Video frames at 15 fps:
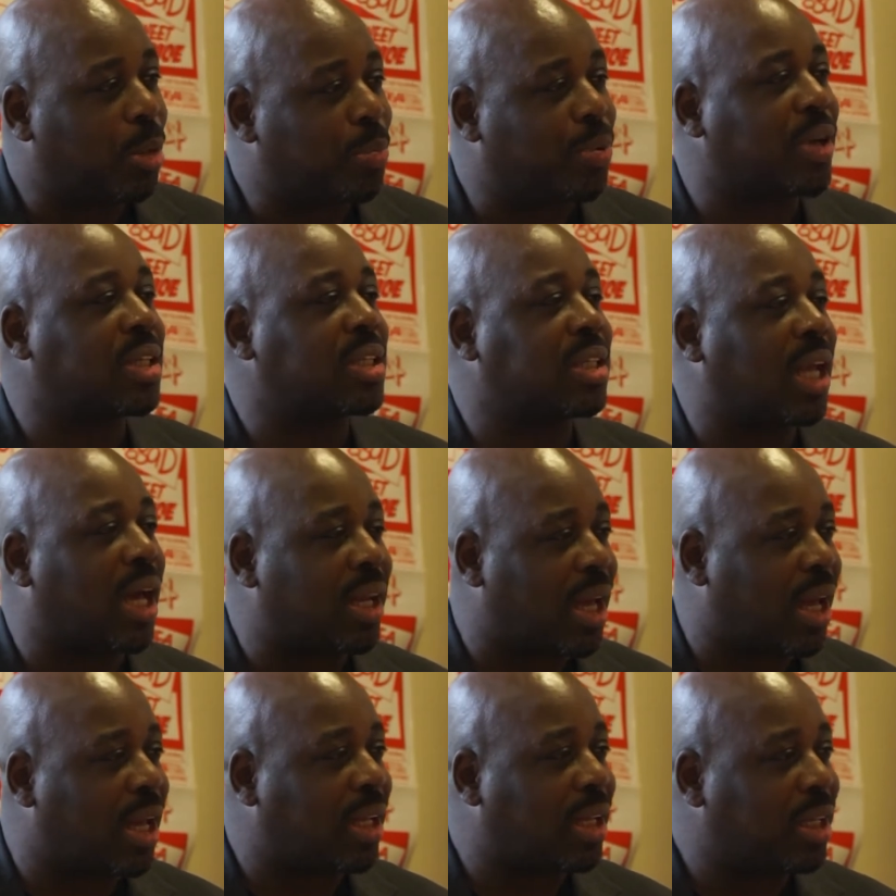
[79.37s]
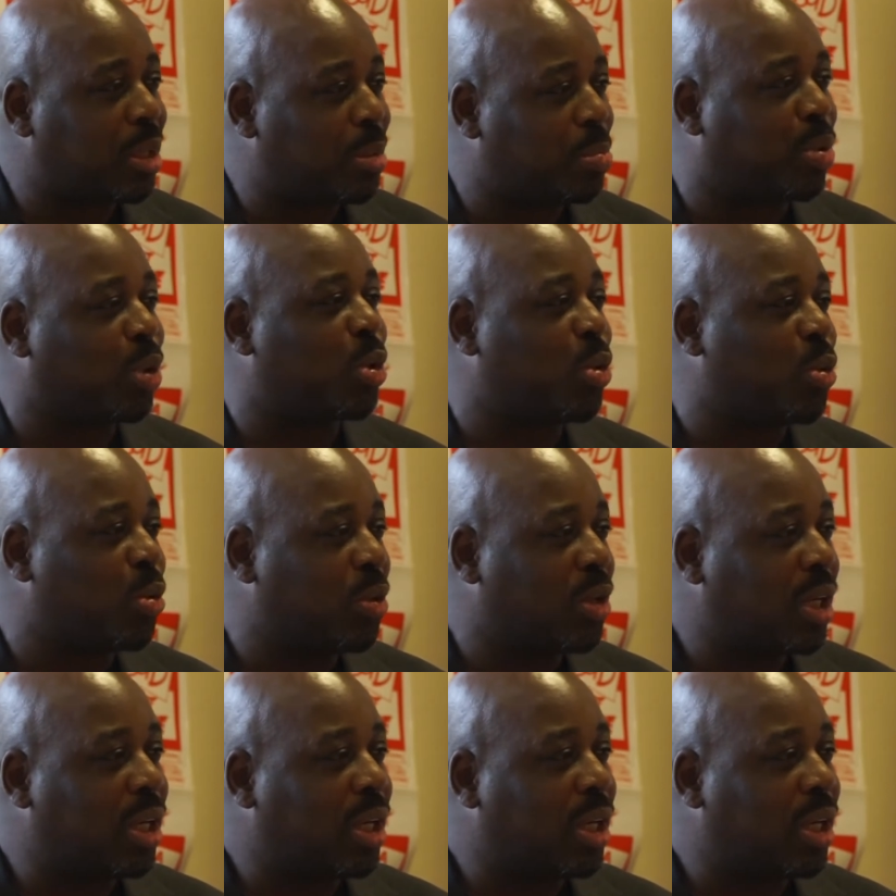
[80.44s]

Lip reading: Prince Danai, Blue,